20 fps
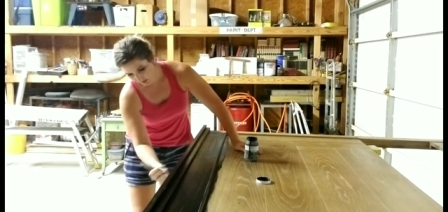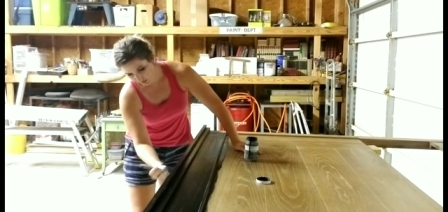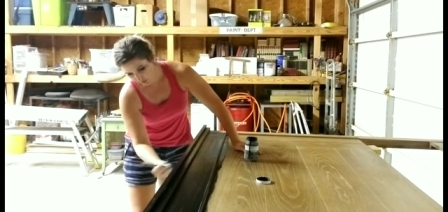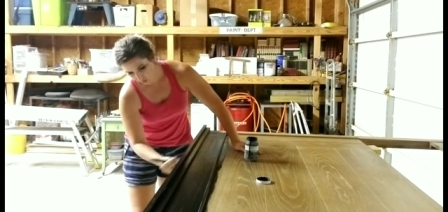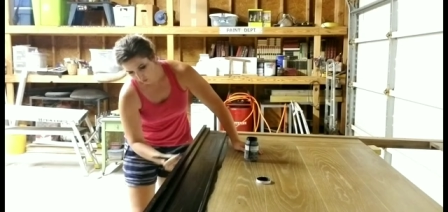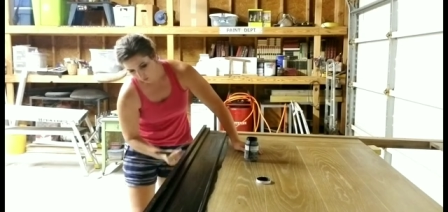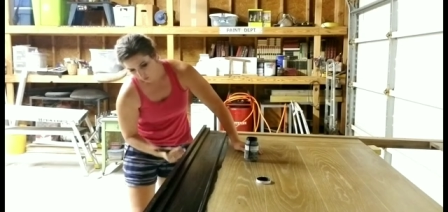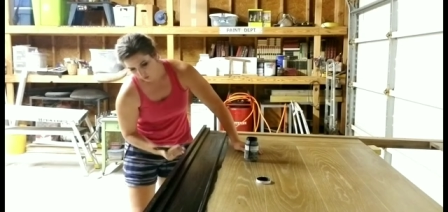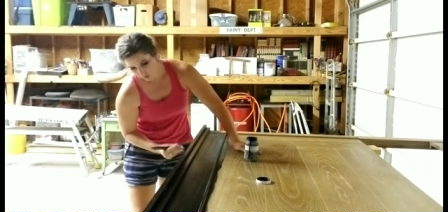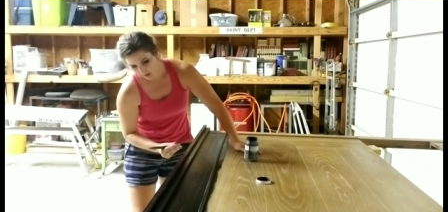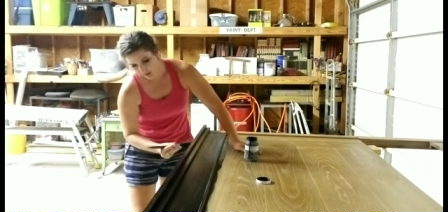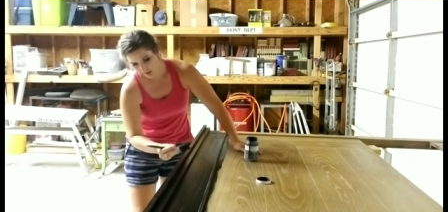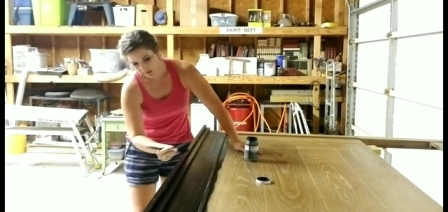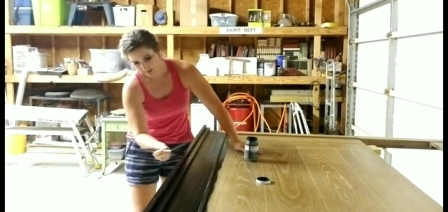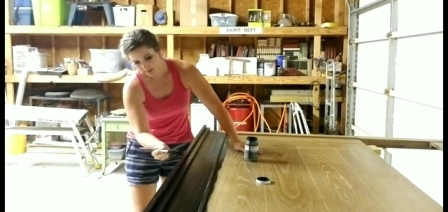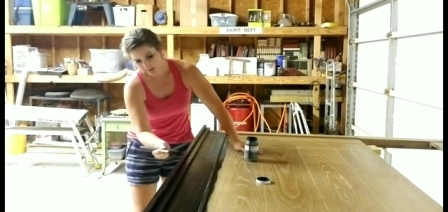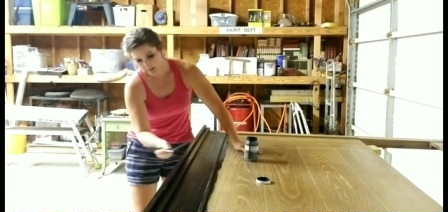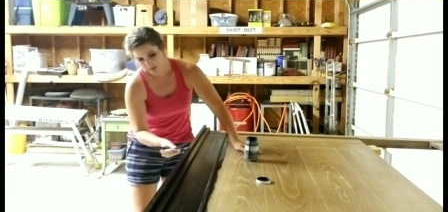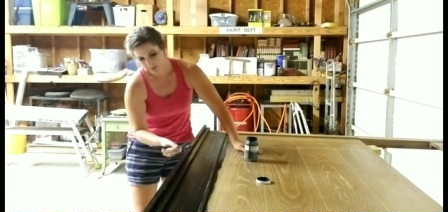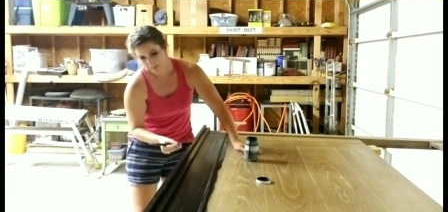is going
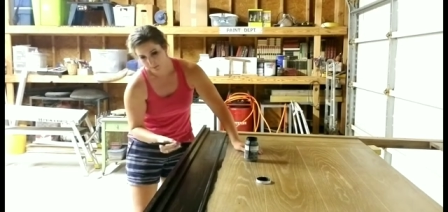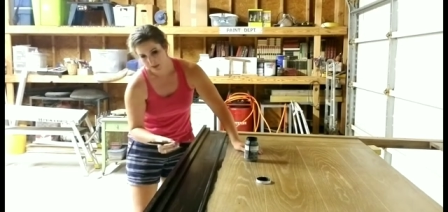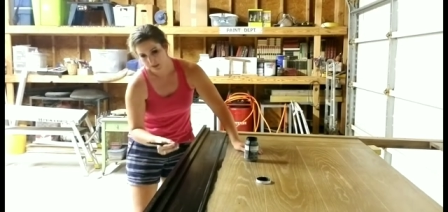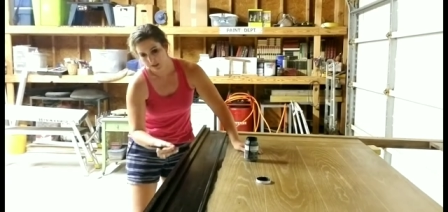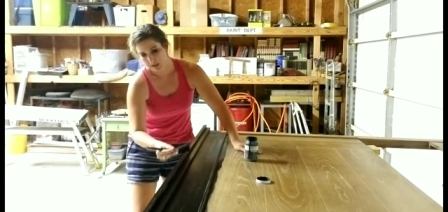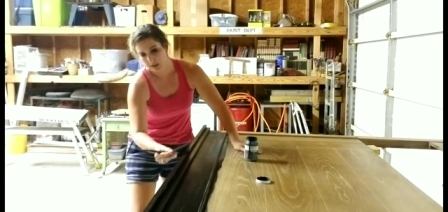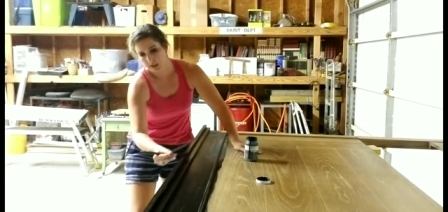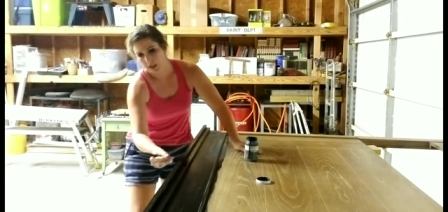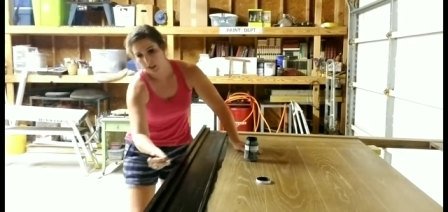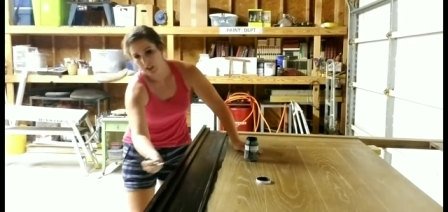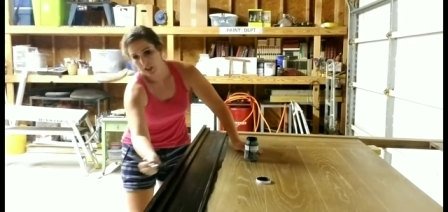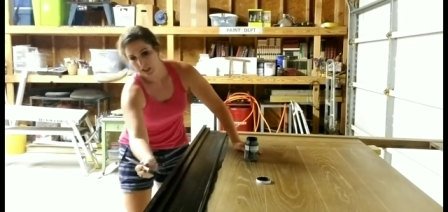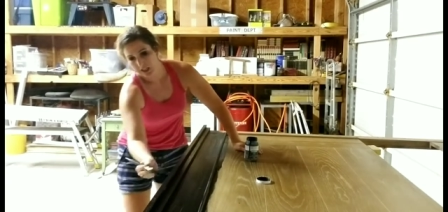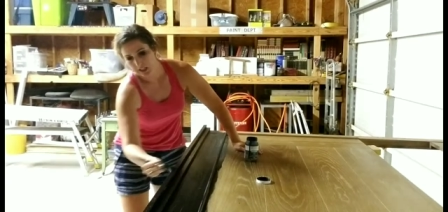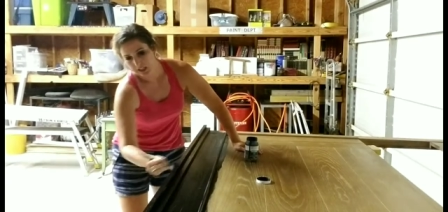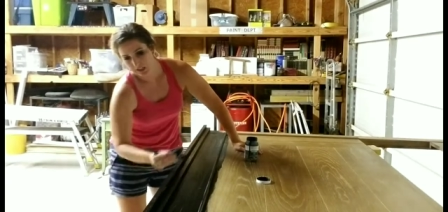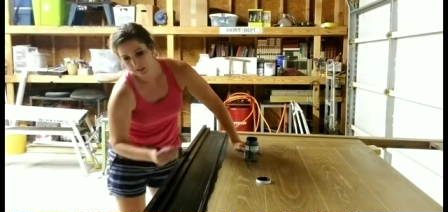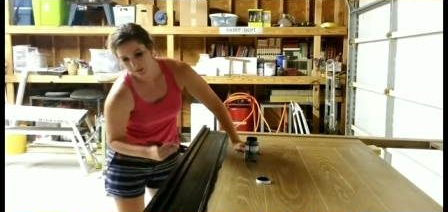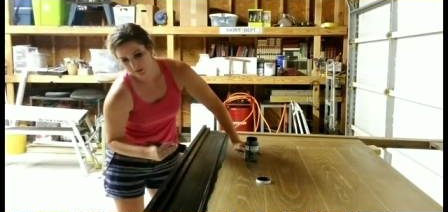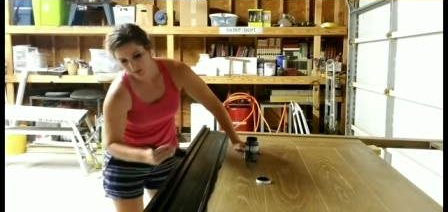is going to be a
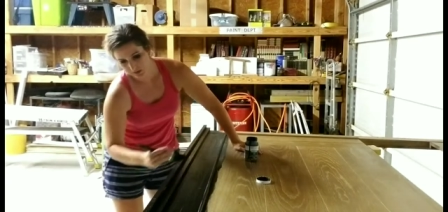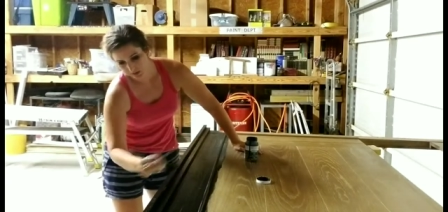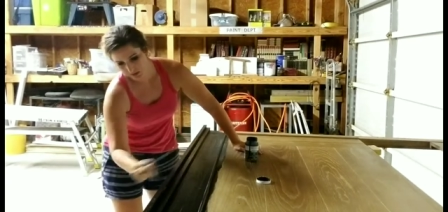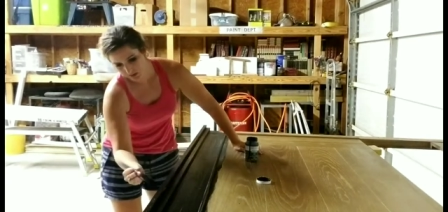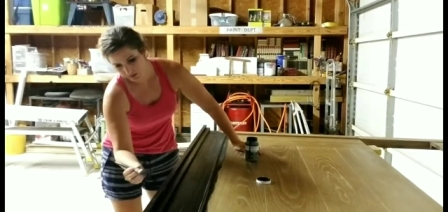light